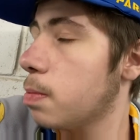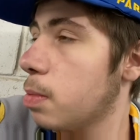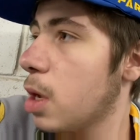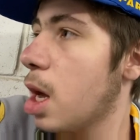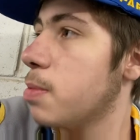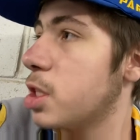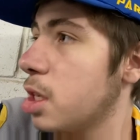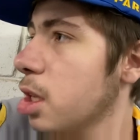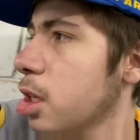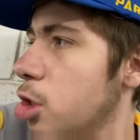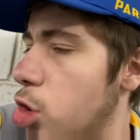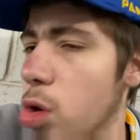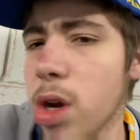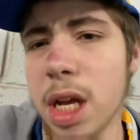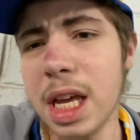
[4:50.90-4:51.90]
I'm still
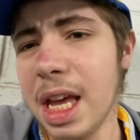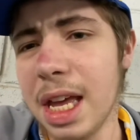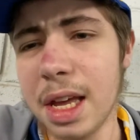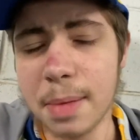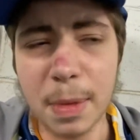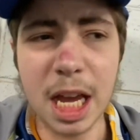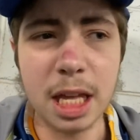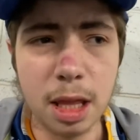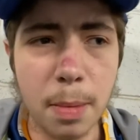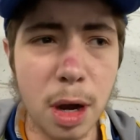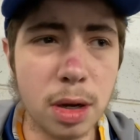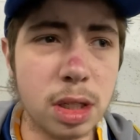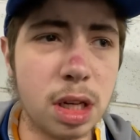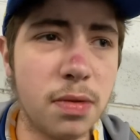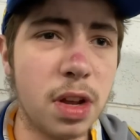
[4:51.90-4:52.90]
enjoying it. I'm making the
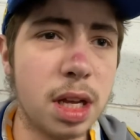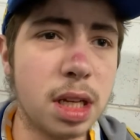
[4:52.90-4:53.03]
most of it.